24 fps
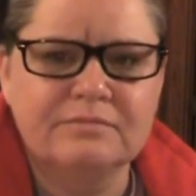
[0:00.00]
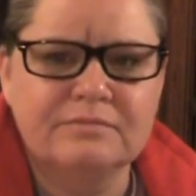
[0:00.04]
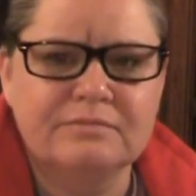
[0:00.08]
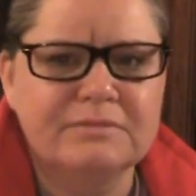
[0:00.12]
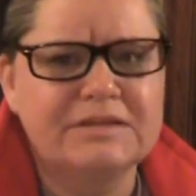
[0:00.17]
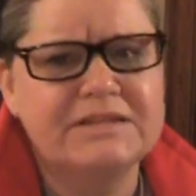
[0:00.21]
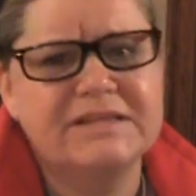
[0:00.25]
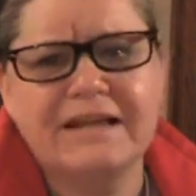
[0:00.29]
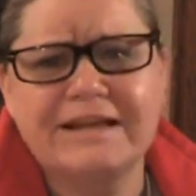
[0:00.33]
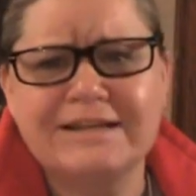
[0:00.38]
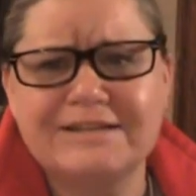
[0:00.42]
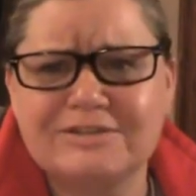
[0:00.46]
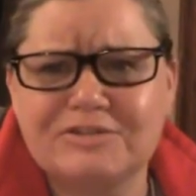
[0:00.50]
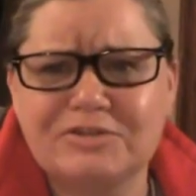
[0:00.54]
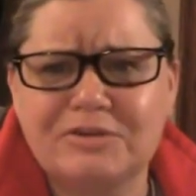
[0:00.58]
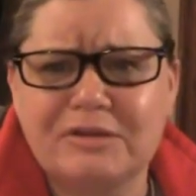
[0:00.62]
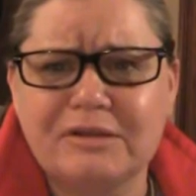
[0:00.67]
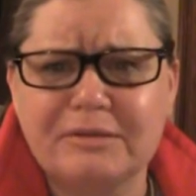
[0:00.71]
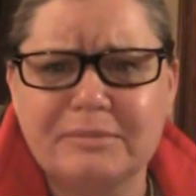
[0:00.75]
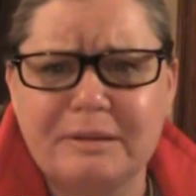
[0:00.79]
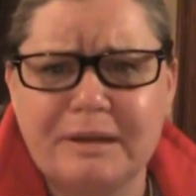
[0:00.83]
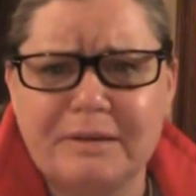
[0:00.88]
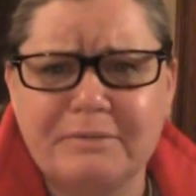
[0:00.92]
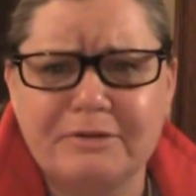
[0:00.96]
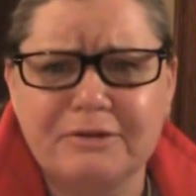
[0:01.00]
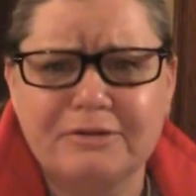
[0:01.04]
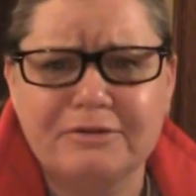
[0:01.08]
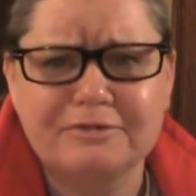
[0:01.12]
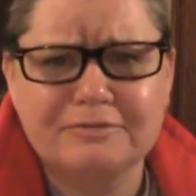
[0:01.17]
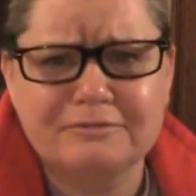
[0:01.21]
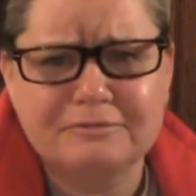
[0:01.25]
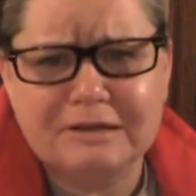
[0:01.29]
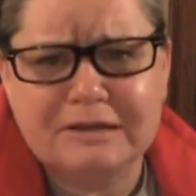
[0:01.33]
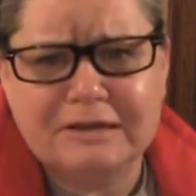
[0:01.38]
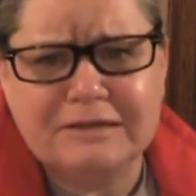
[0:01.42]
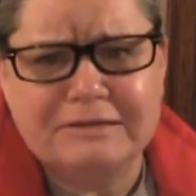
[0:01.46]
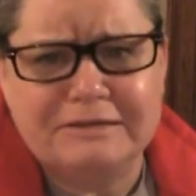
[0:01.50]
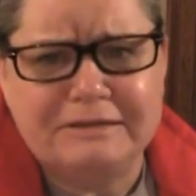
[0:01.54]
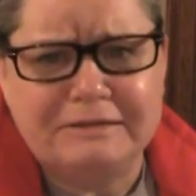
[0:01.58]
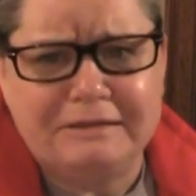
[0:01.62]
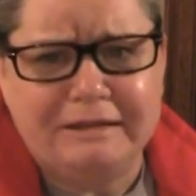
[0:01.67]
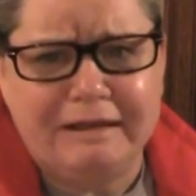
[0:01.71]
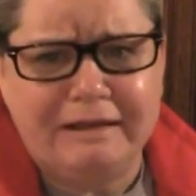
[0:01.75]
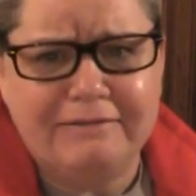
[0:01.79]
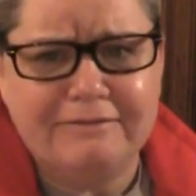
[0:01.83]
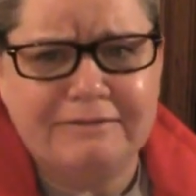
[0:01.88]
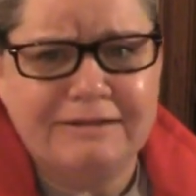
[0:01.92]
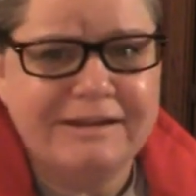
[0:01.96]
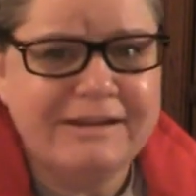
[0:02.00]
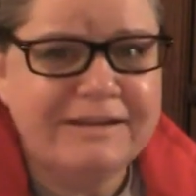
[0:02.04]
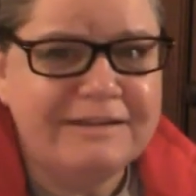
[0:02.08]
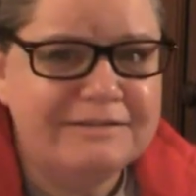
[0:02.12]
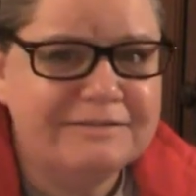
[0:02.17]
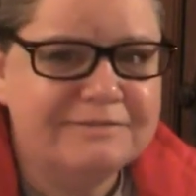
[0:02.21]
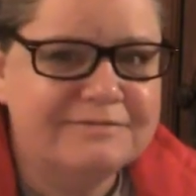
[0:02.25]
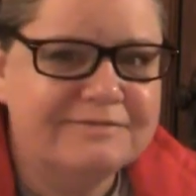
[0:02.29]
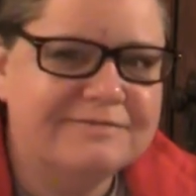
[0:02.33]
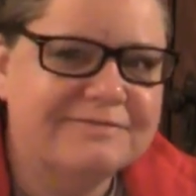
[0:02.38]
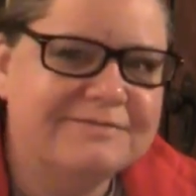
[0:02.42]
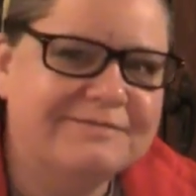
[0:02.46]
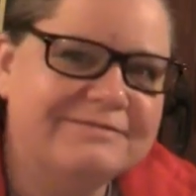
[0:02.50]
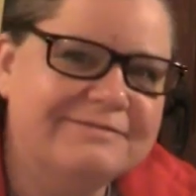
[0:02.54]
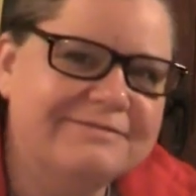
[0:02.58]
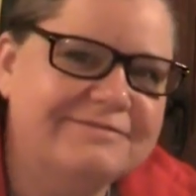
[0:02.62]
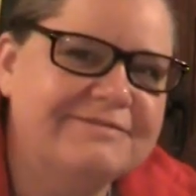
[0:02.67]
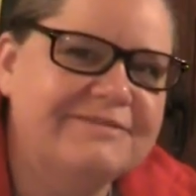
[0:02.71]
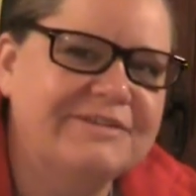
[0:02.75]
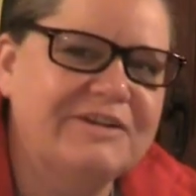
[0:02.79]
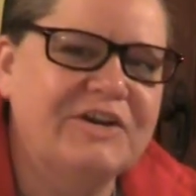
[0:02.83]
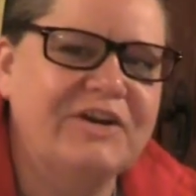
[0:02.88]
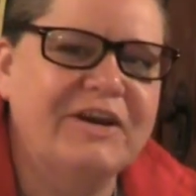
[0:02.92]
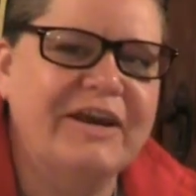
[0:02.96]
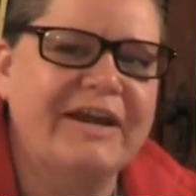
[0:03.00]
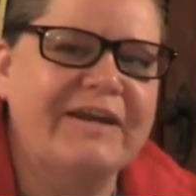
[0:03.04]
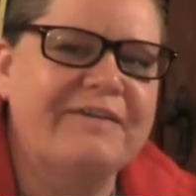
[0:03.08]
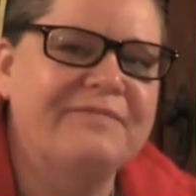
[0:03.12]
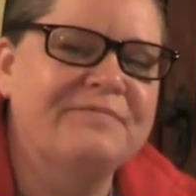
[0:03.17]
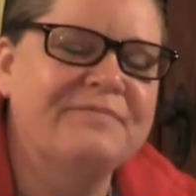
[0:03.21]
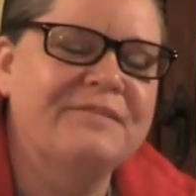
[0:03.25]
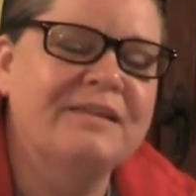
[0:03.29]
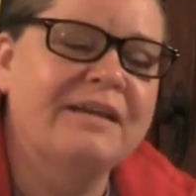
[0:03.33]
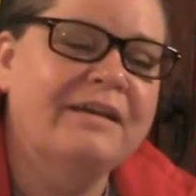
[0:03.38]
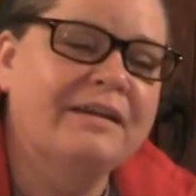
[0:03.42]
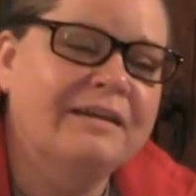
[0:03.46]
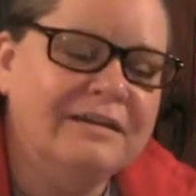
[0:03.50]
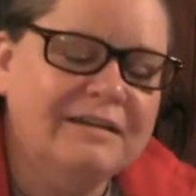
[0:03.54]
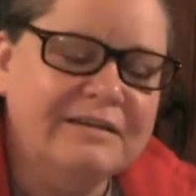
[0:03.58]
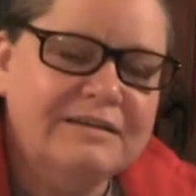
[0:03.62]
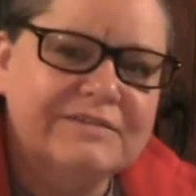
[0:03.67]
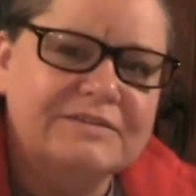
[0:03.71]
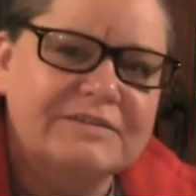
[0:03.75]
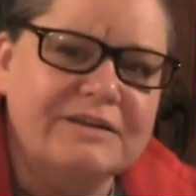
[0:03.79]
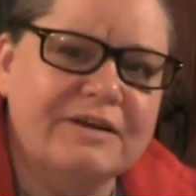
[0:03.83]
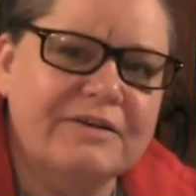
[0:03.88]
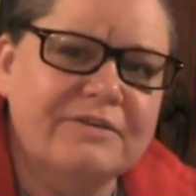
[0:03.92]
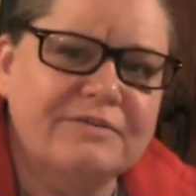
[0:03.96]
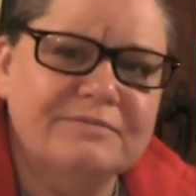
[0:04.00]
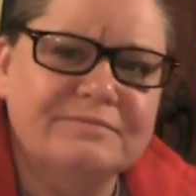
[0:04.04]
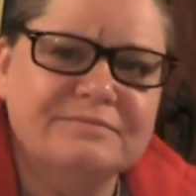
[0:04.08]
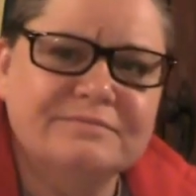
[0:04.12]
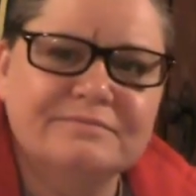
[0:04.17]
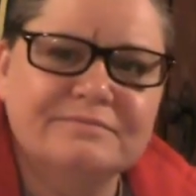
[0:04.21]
Besides toilet paper. We all know that, right? Okay, so